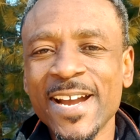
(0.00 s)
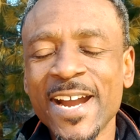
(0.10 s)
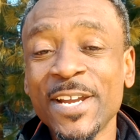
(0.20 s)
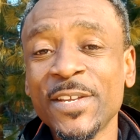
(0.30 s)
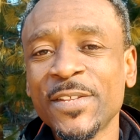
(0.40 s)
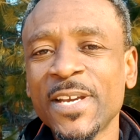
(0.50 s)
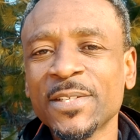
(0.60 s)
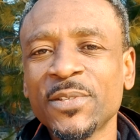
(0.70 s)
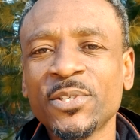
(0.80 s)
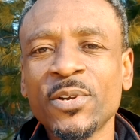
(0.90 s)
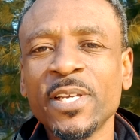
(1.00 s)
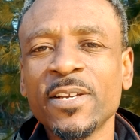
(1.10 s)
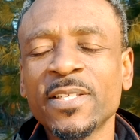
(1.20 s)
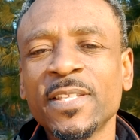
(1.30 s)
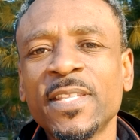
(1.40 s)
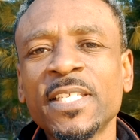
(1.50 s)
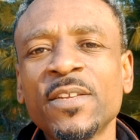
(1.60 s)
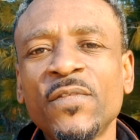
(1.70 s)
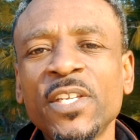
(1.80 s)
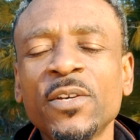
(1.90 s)
Hi there, thanks for joining us. In this
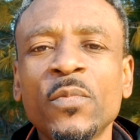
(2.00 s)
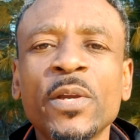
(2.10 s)
video,